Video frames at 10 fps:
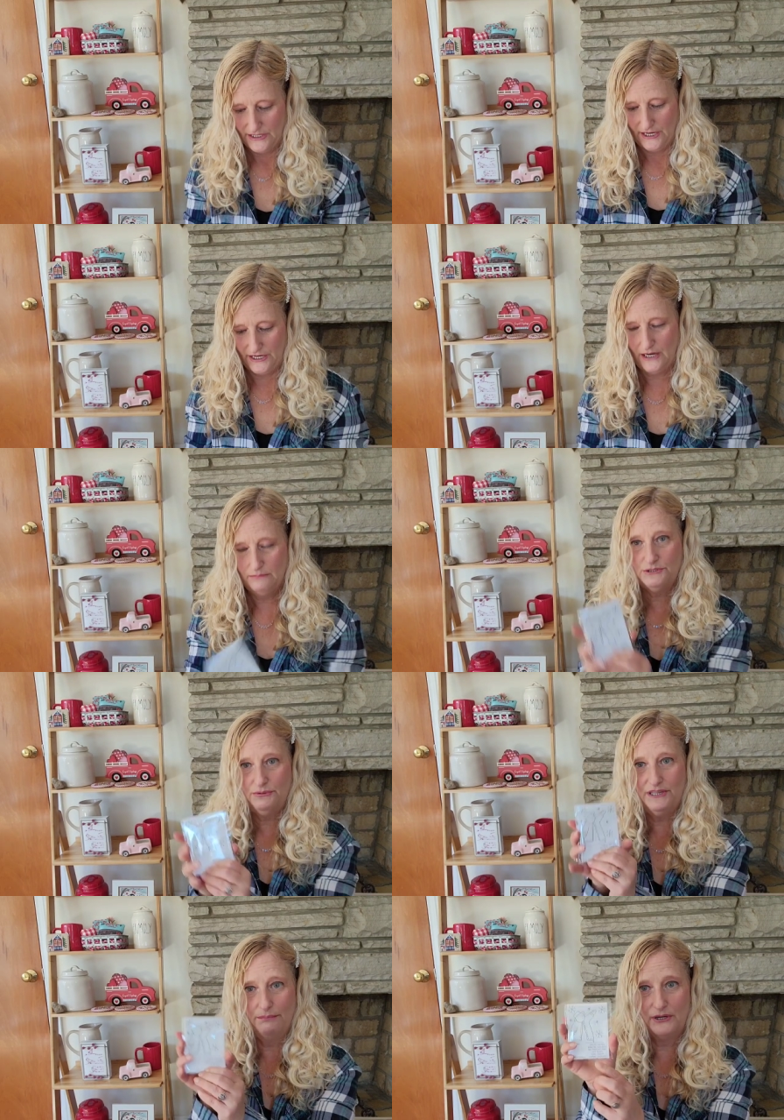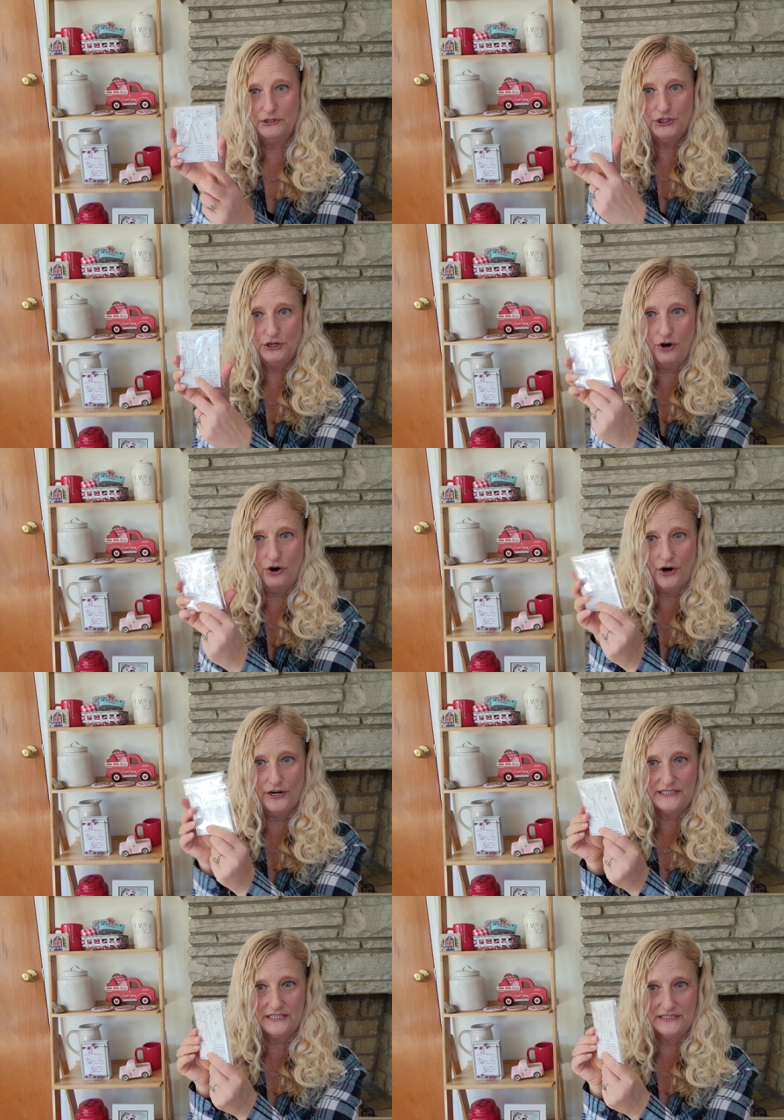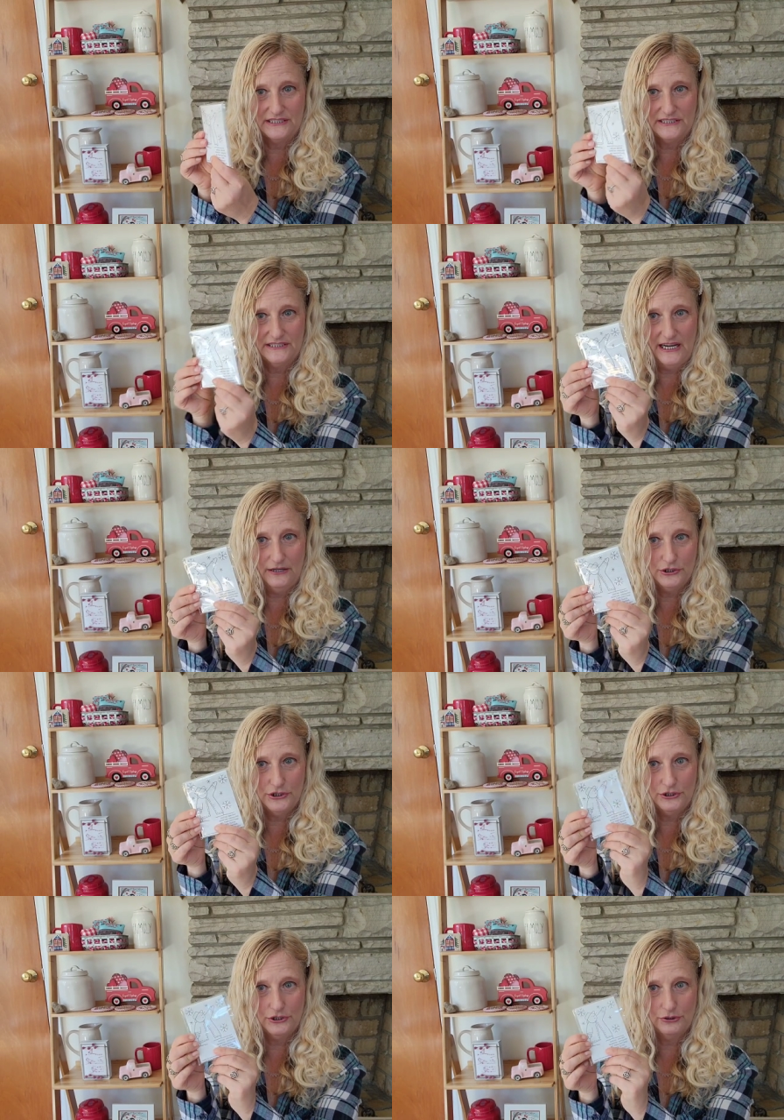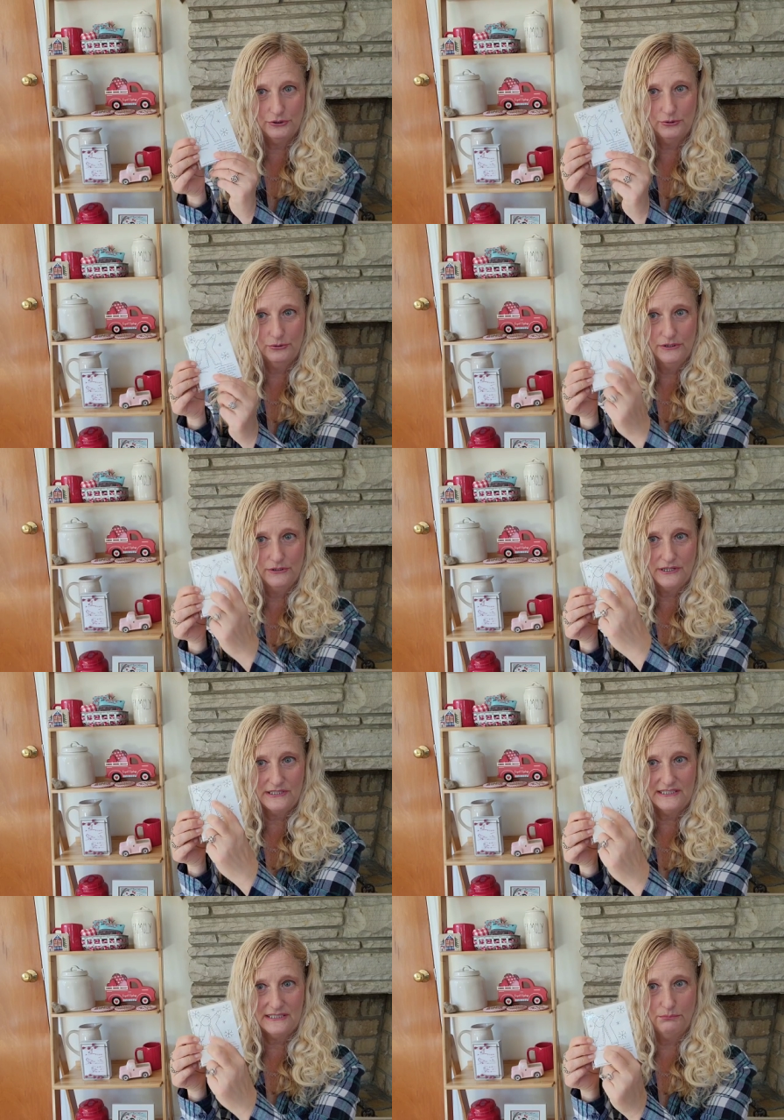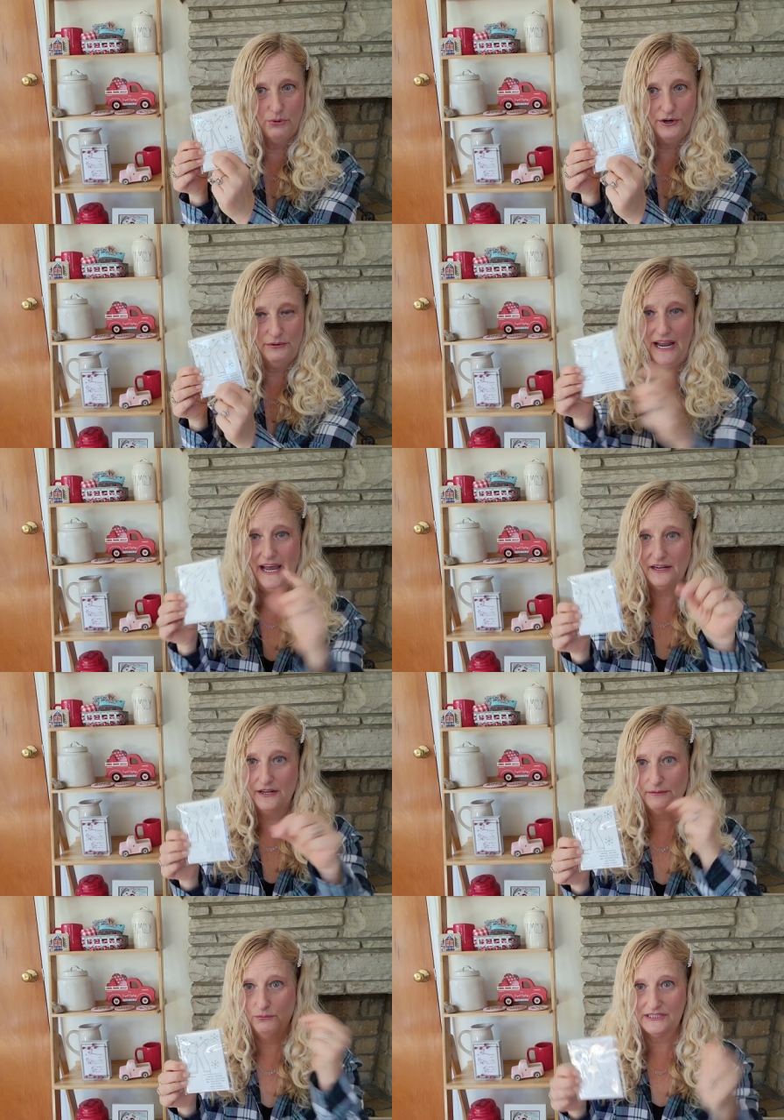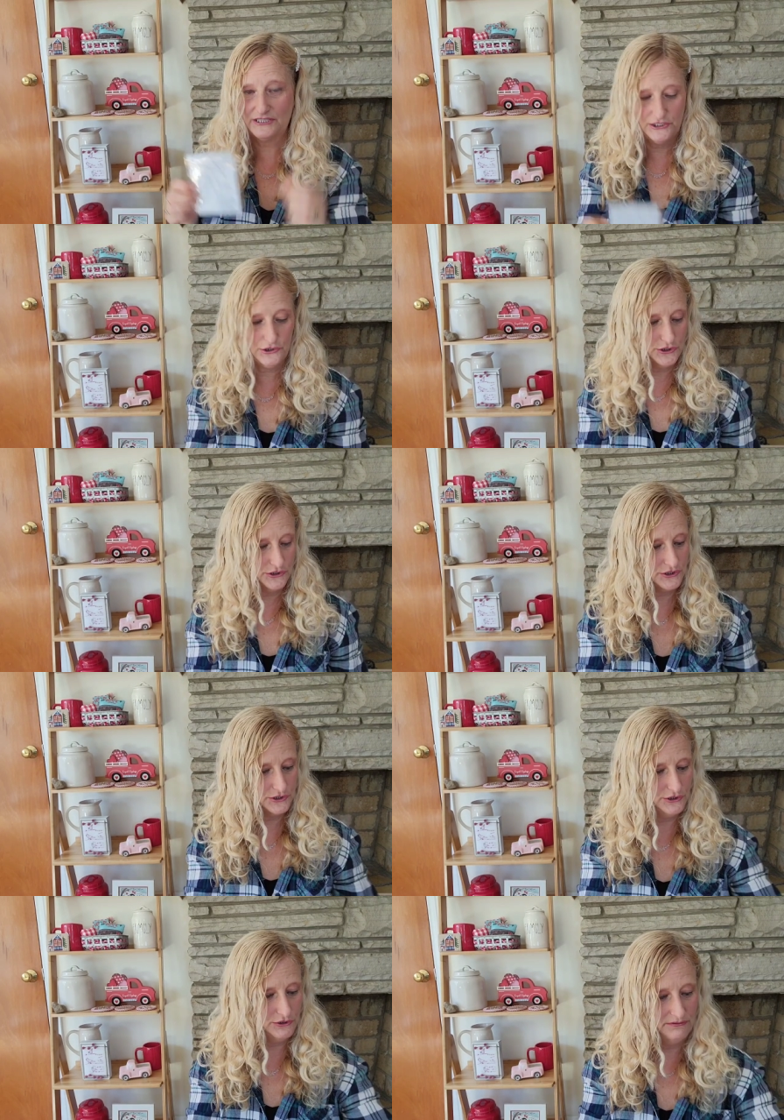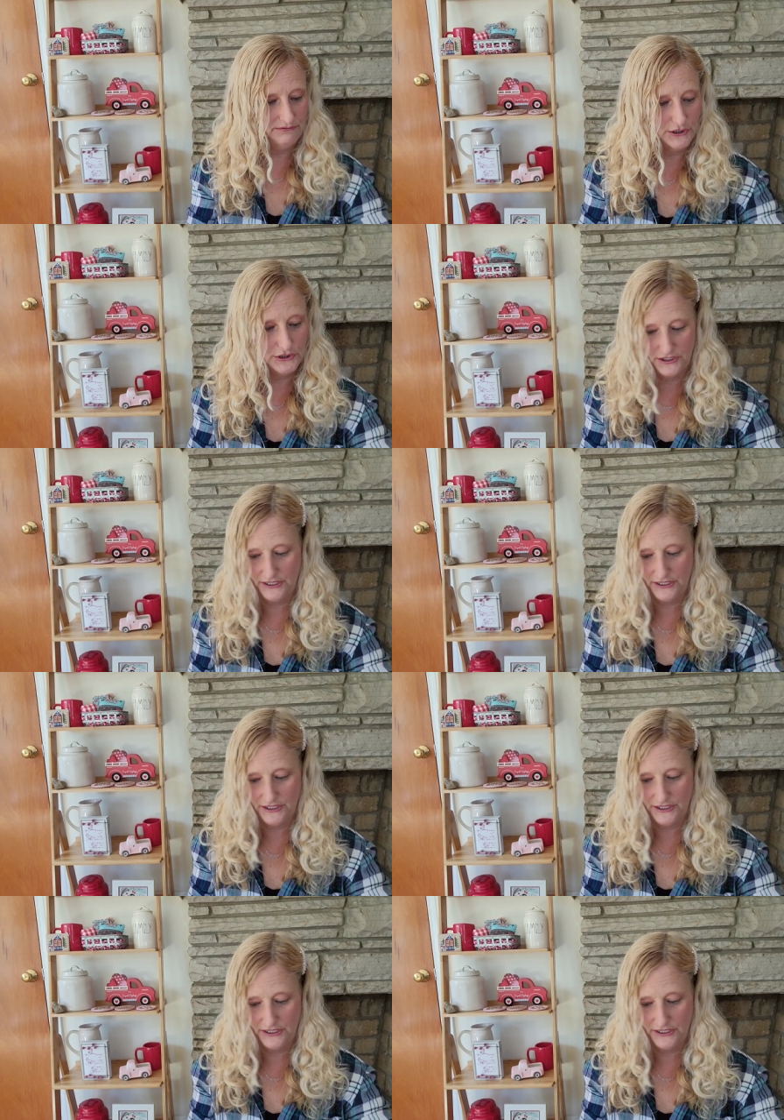It comes with a bunch of cards and tells you, because it's embroidery, what stitches to do to finish it.